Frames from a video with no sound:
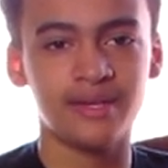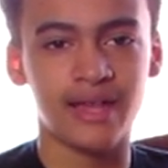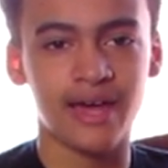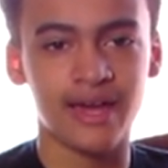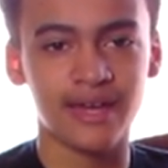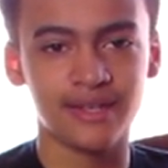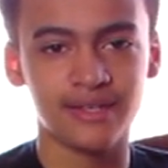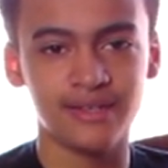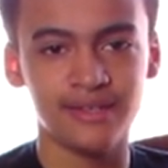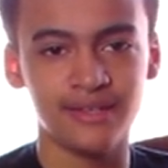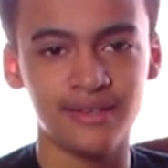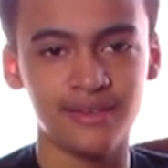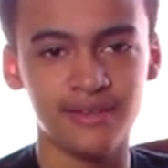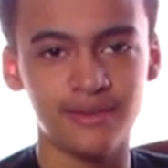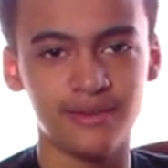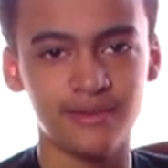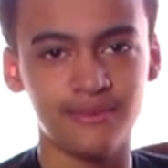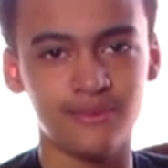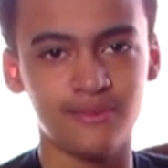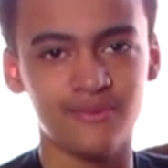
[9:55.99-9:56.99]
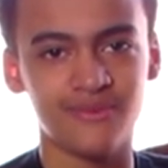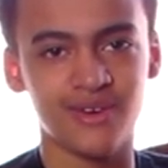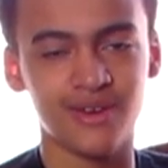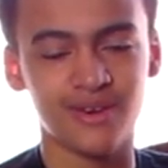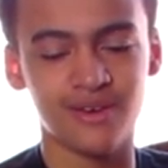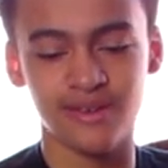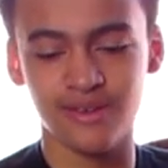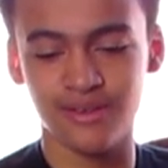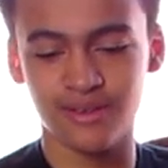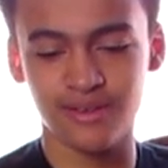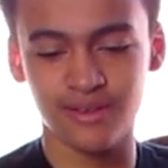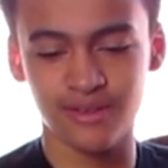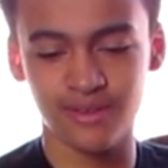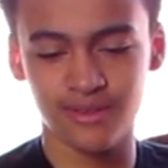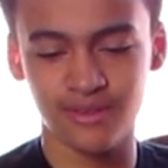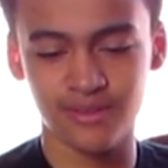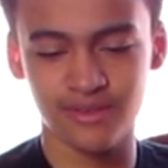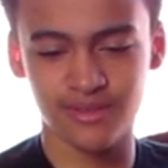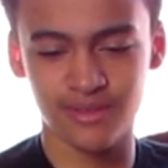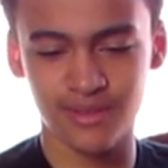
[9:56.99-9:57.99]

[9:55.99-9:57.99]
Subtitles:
like, did very good,